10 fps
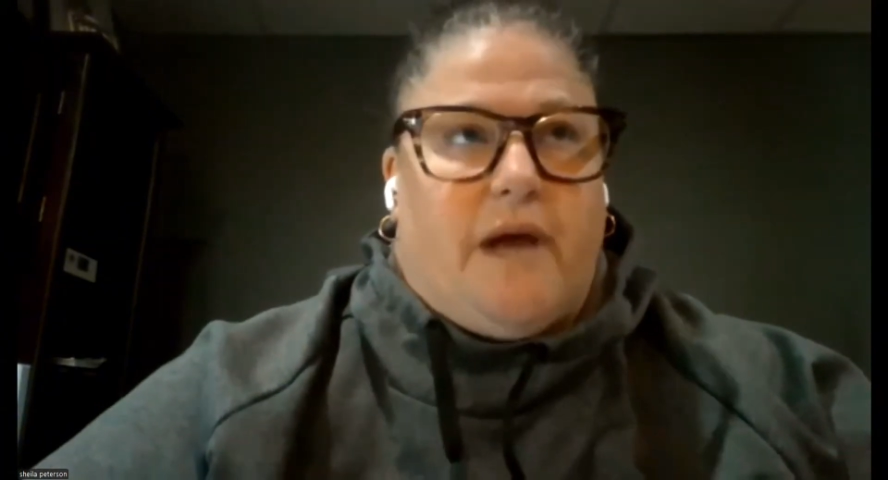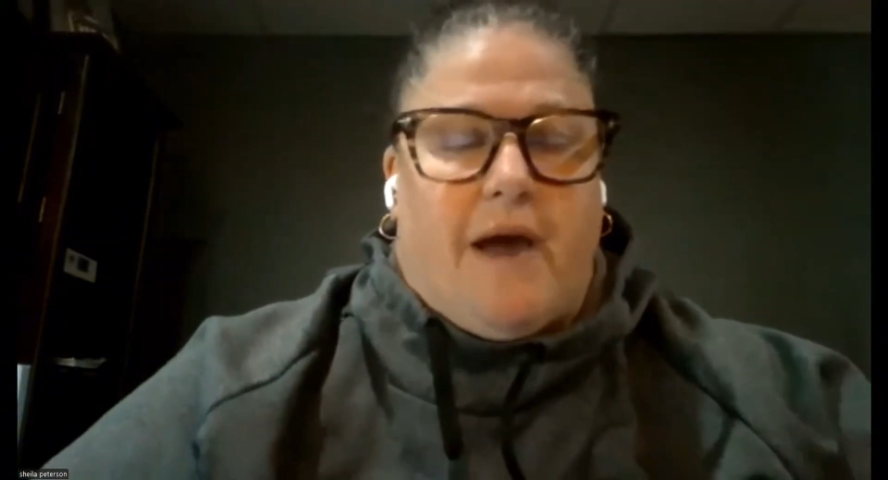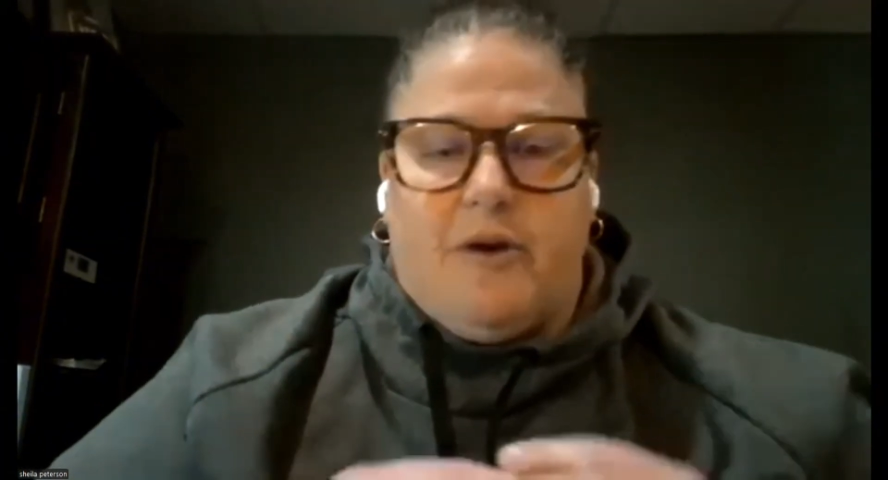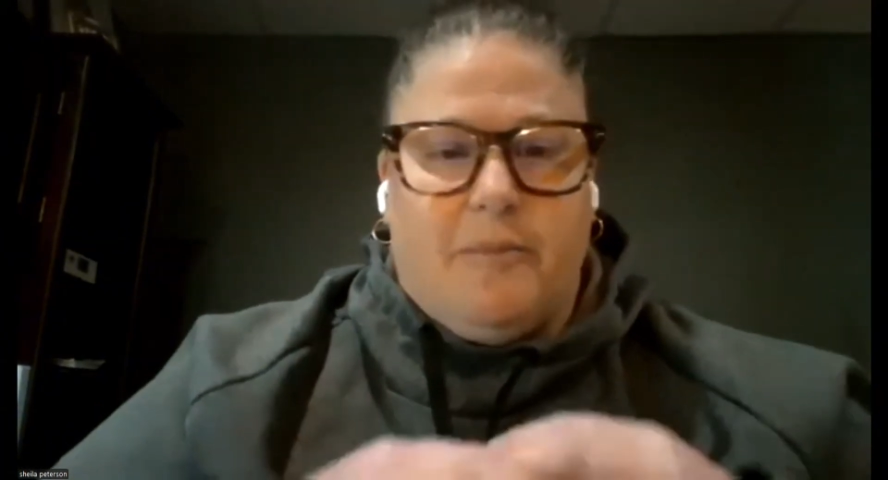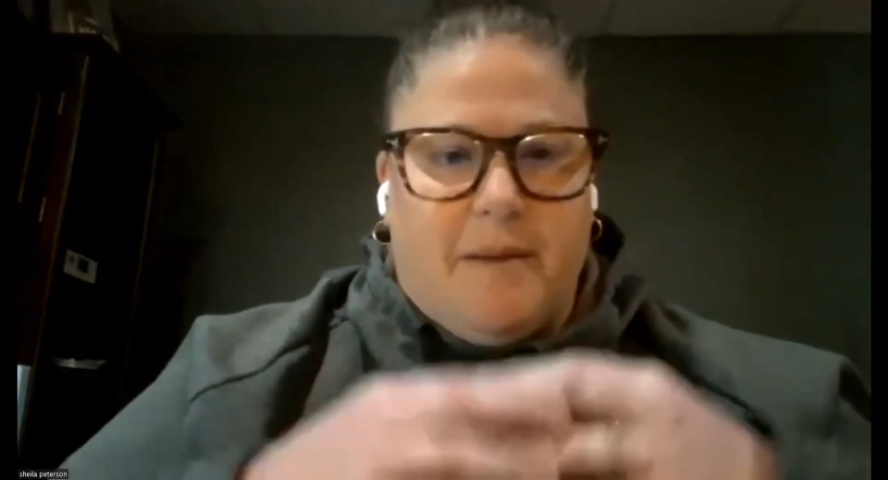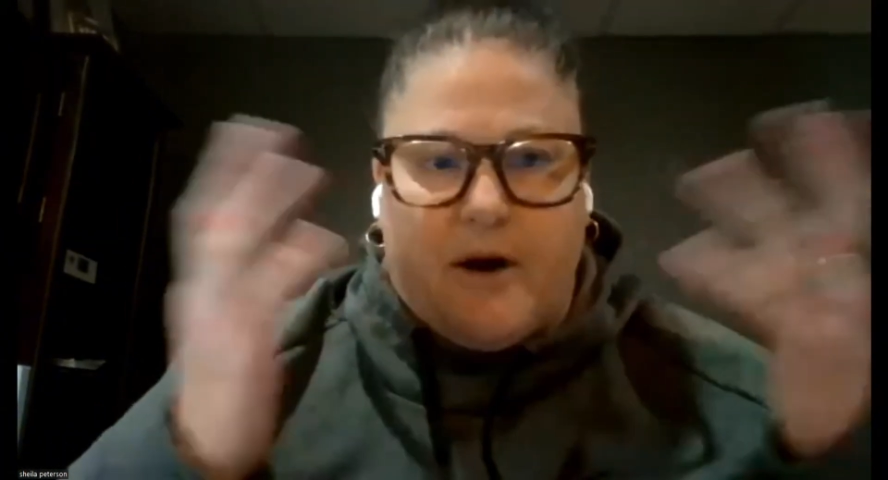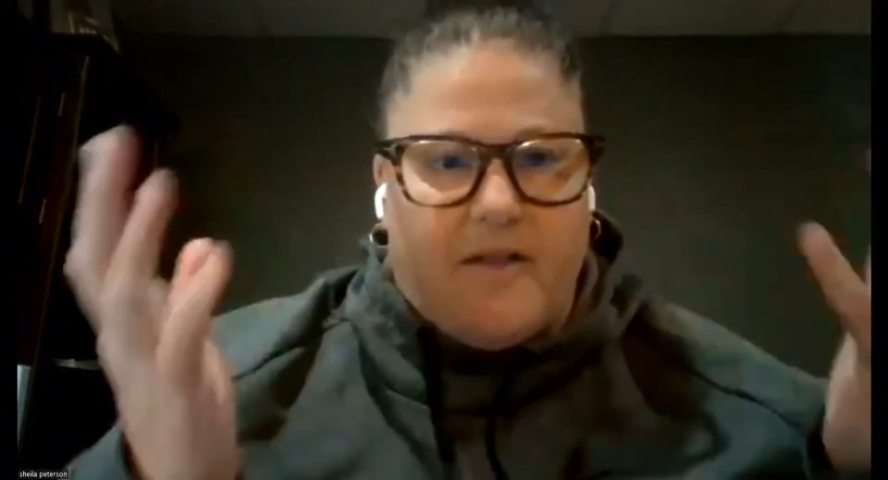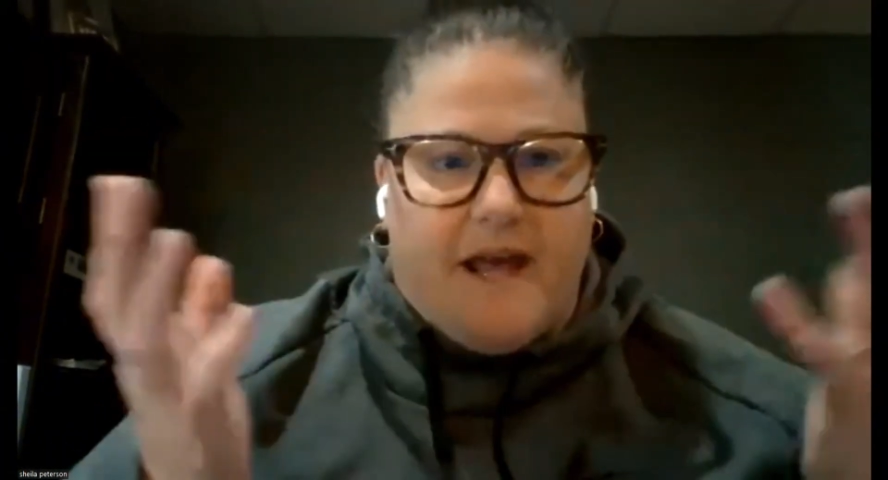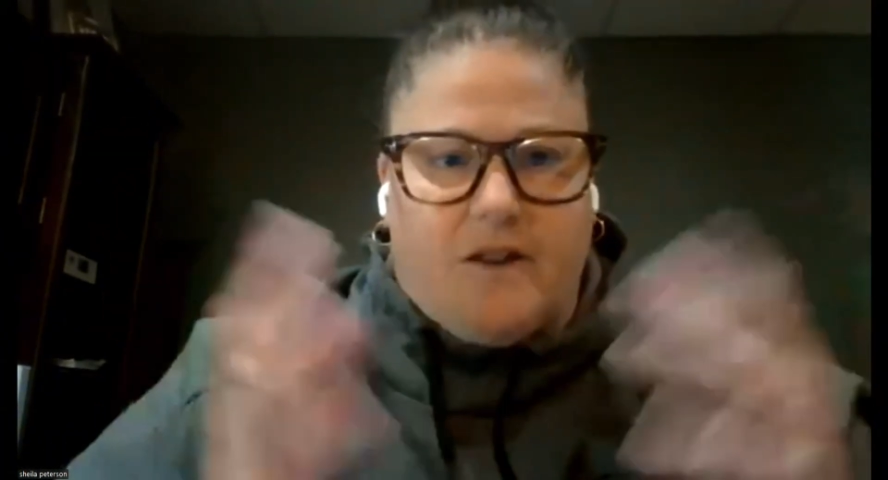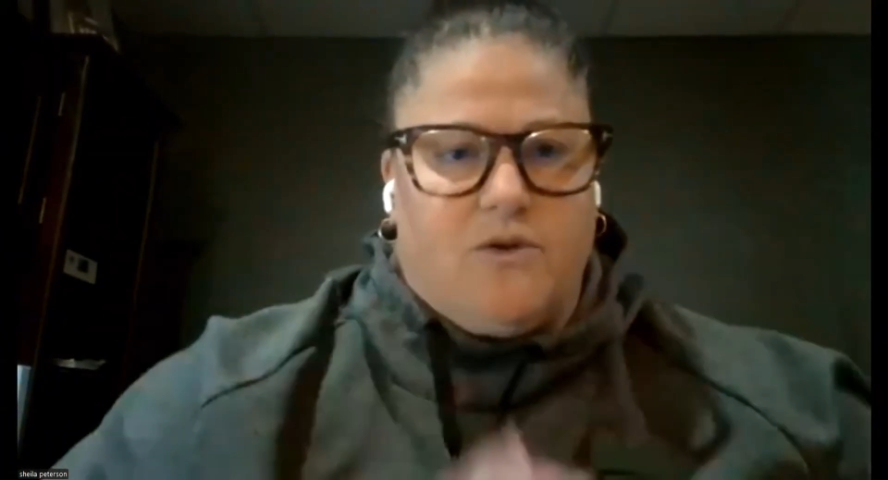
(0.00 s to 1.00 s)
I would have been part
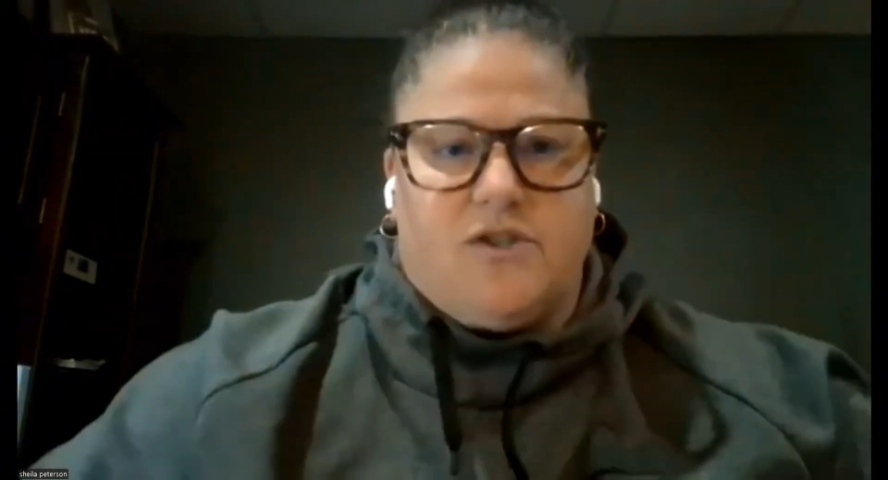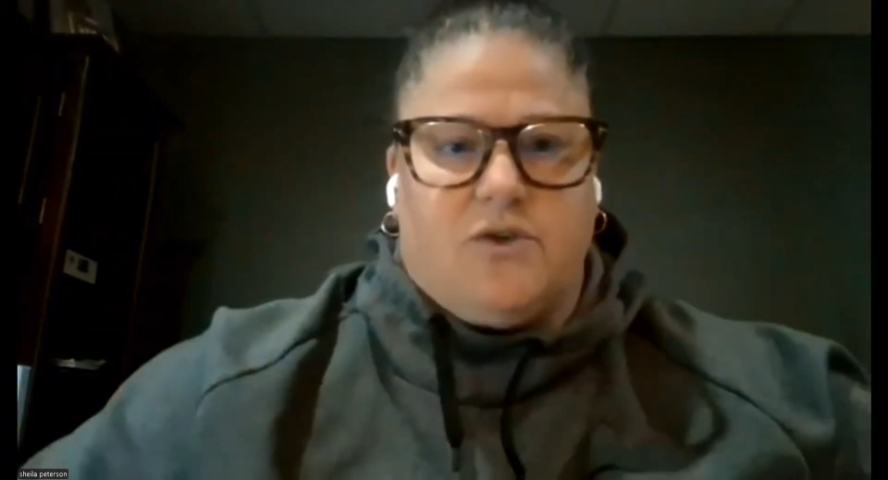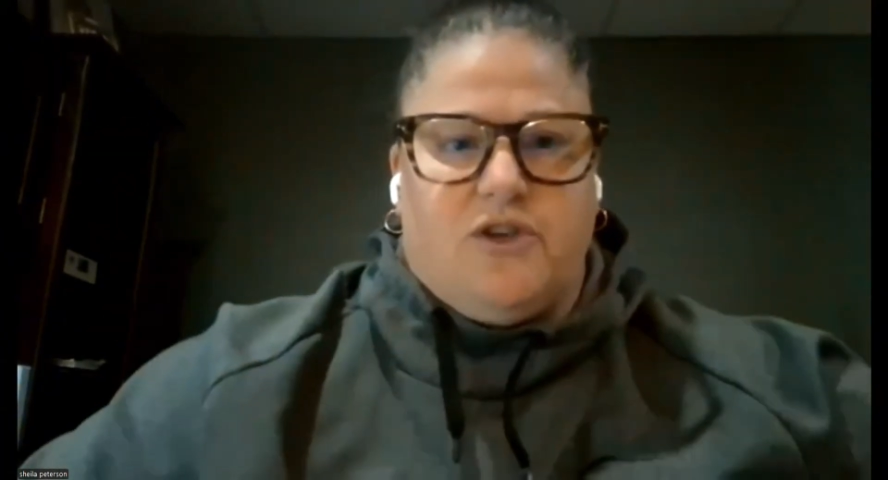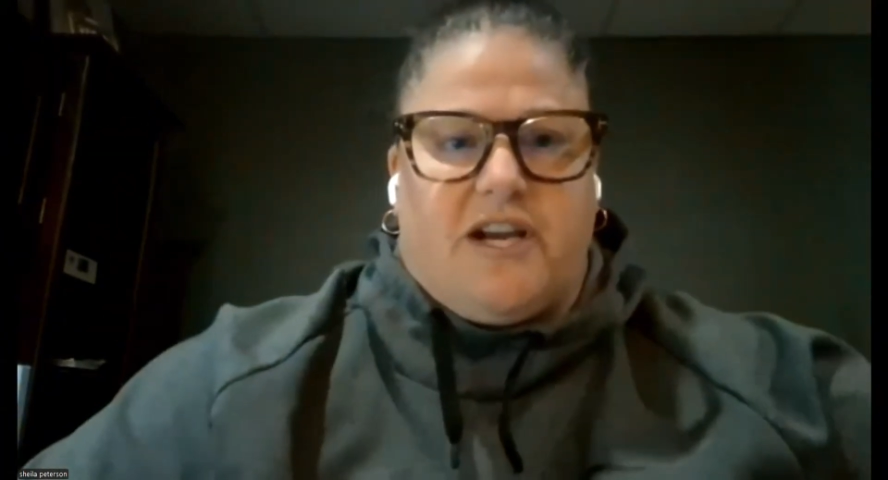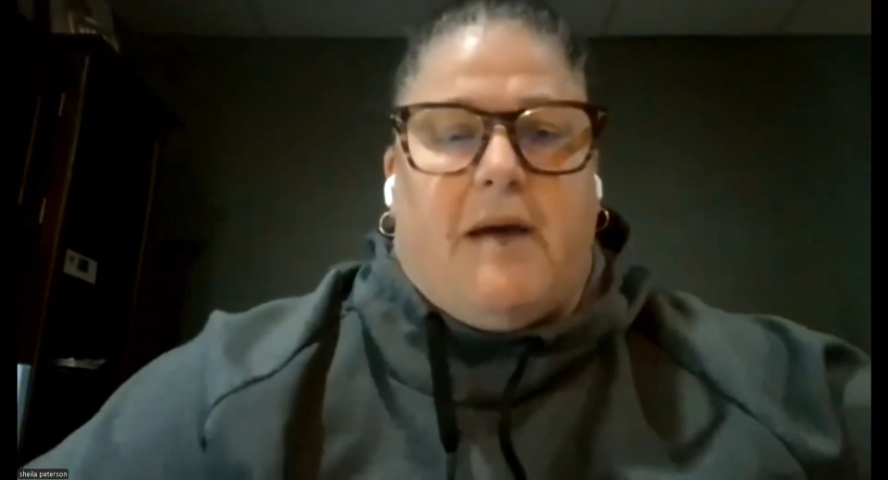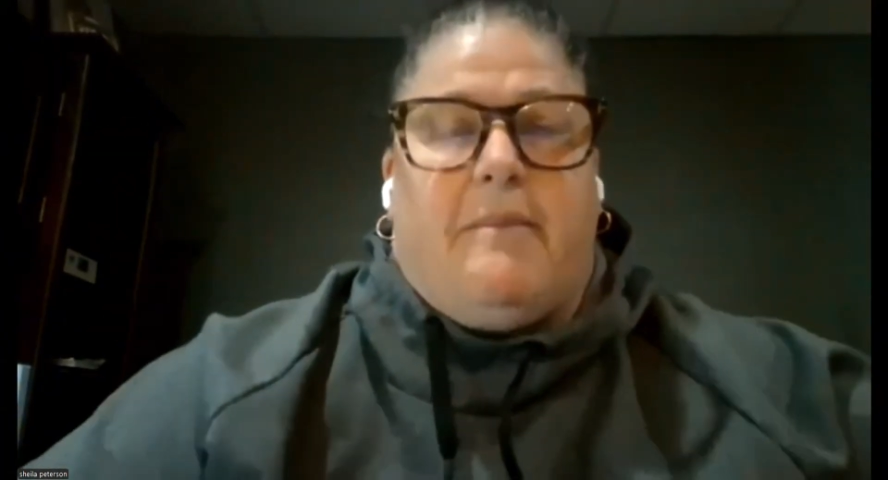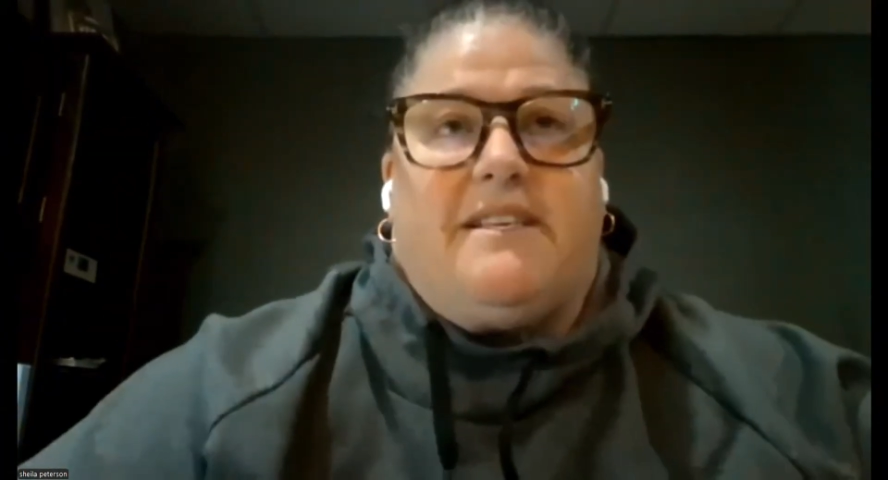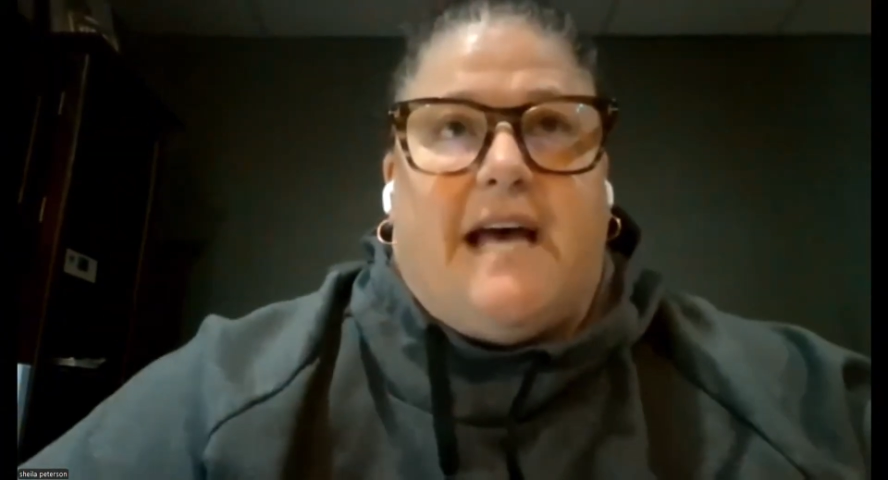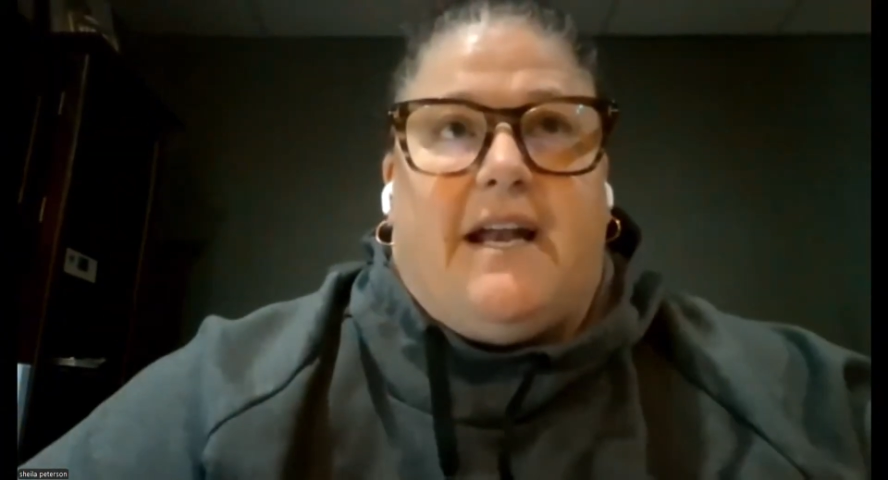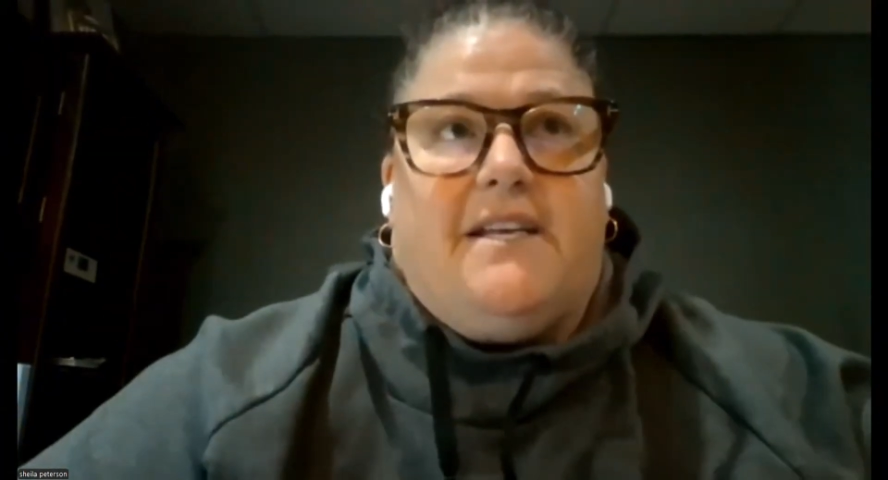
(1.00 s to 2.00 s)
of that low socioeconomic
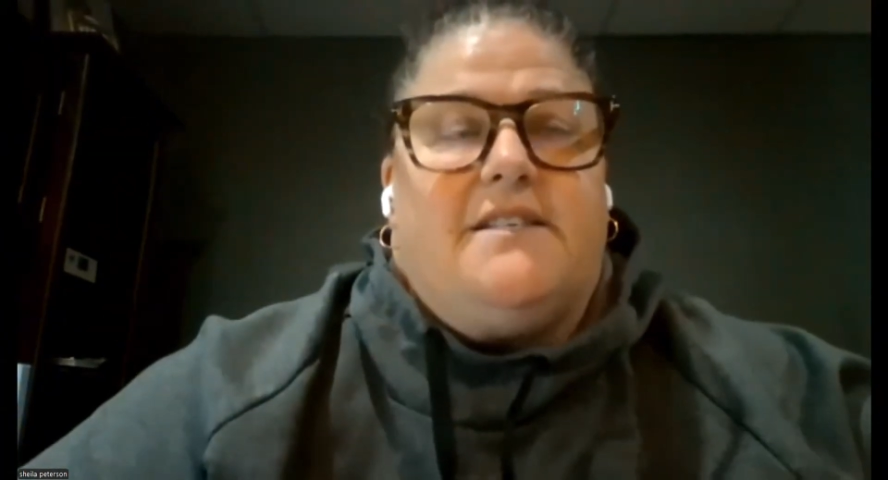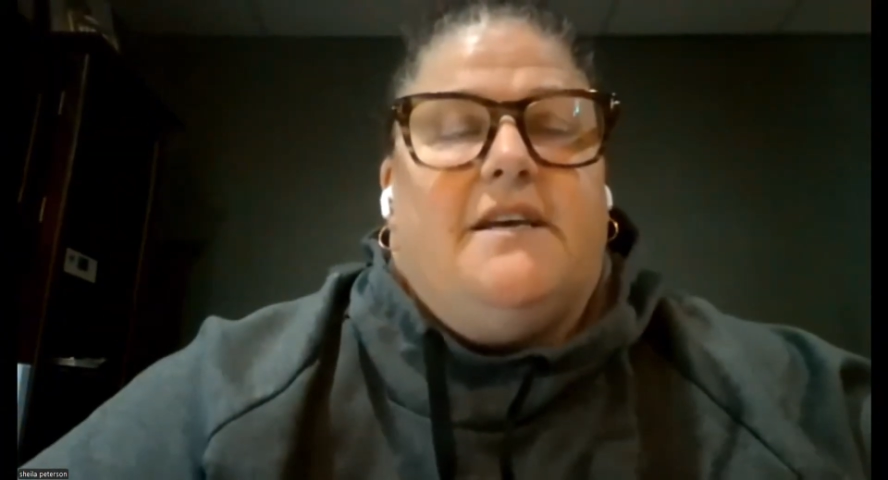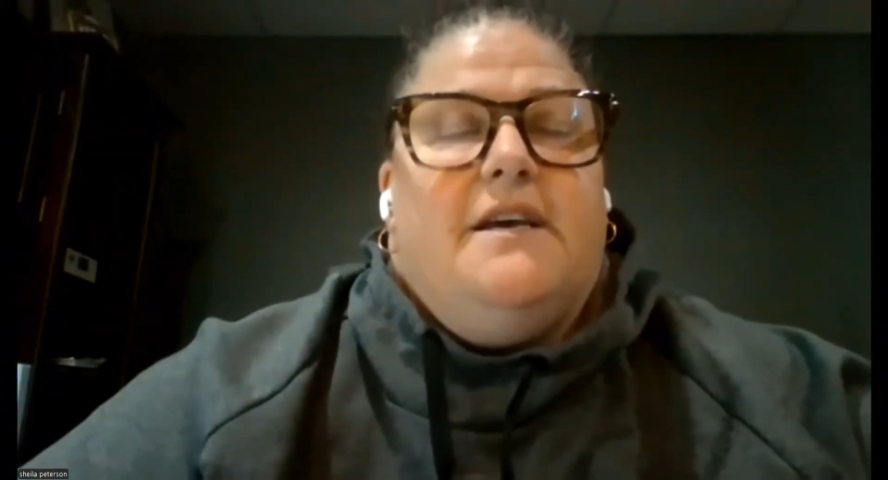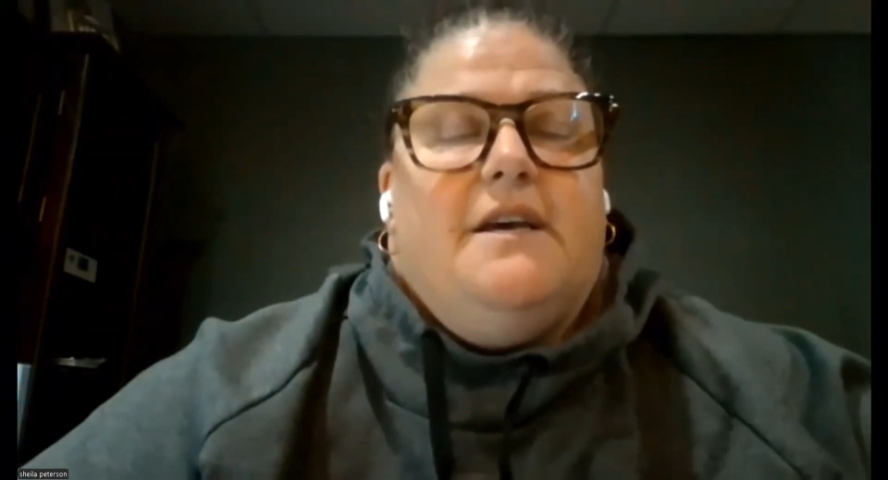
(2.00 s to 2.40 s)
status